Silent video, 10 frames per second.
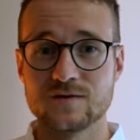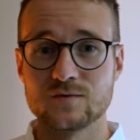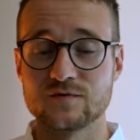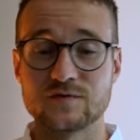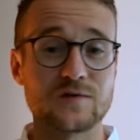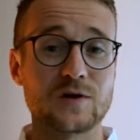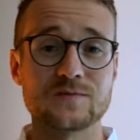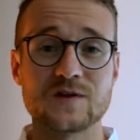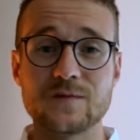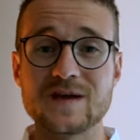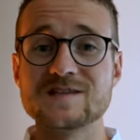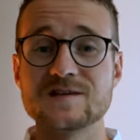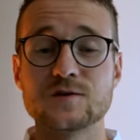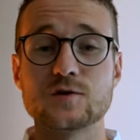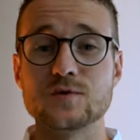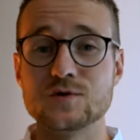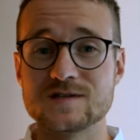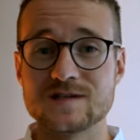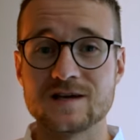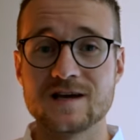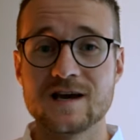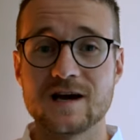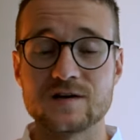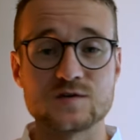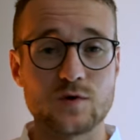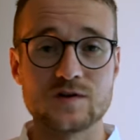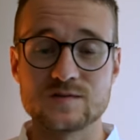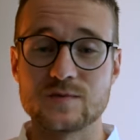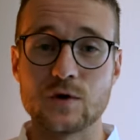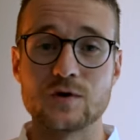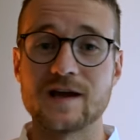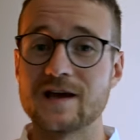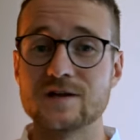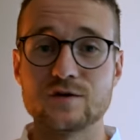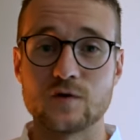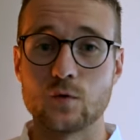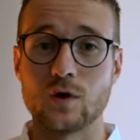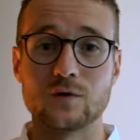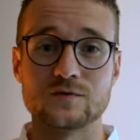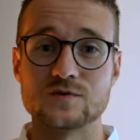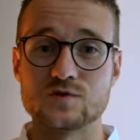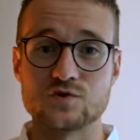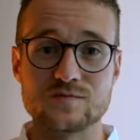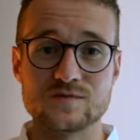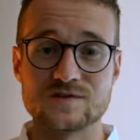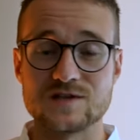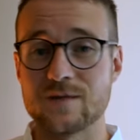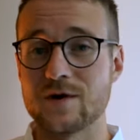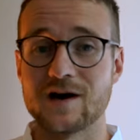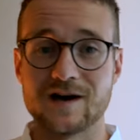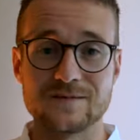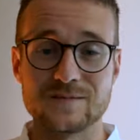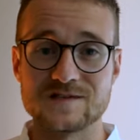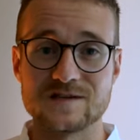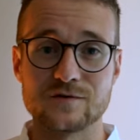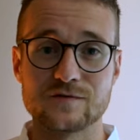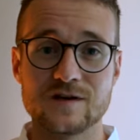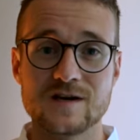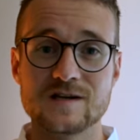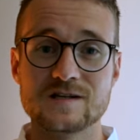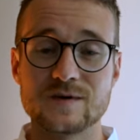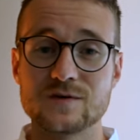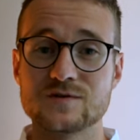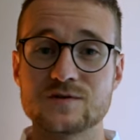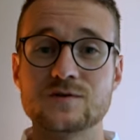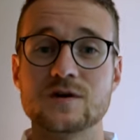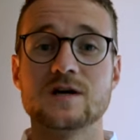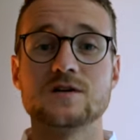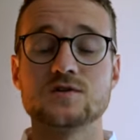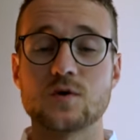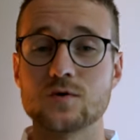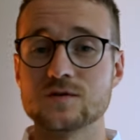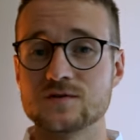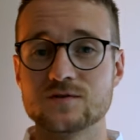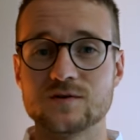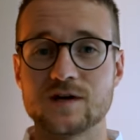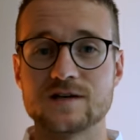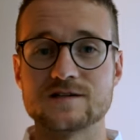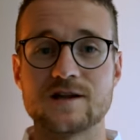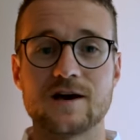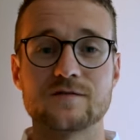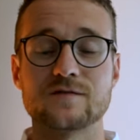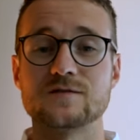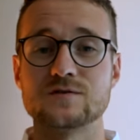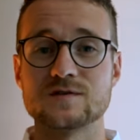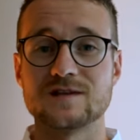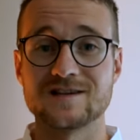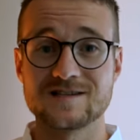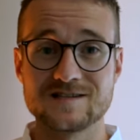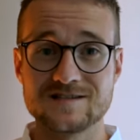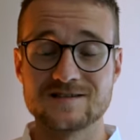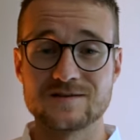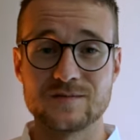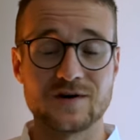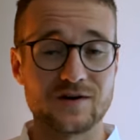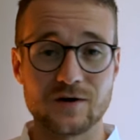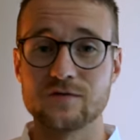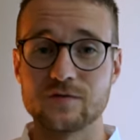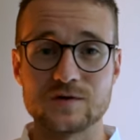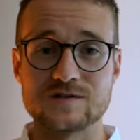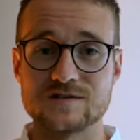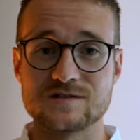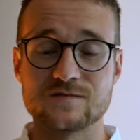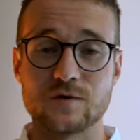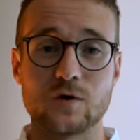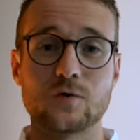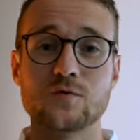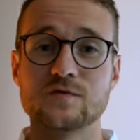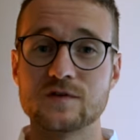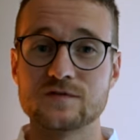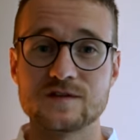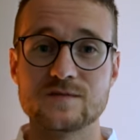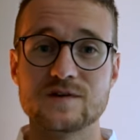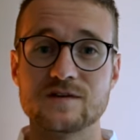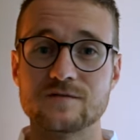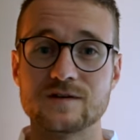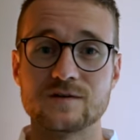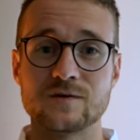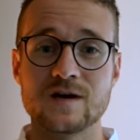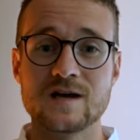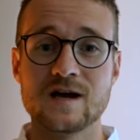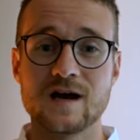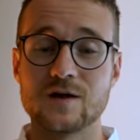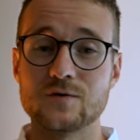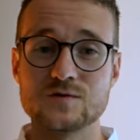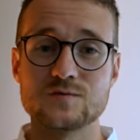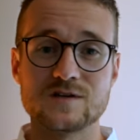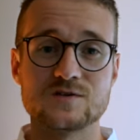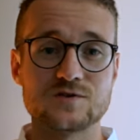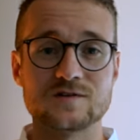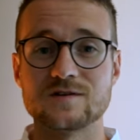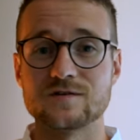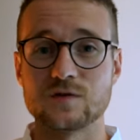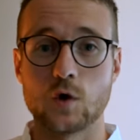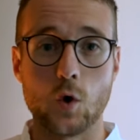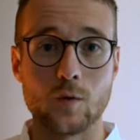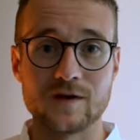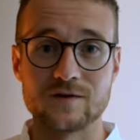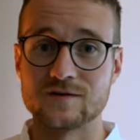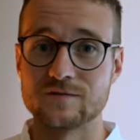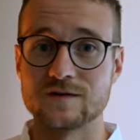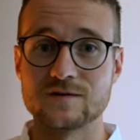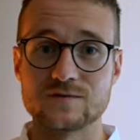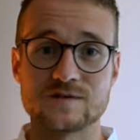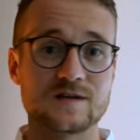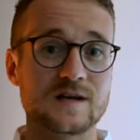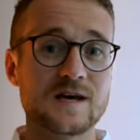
We've developed an amazing community, and it's one that's beyond any of our wildest dreams, Gemma and myself, to be able to talk to you guys and have you listen to our voices for a whole 15-minute video, and also be intrigued enough to comment on the videos and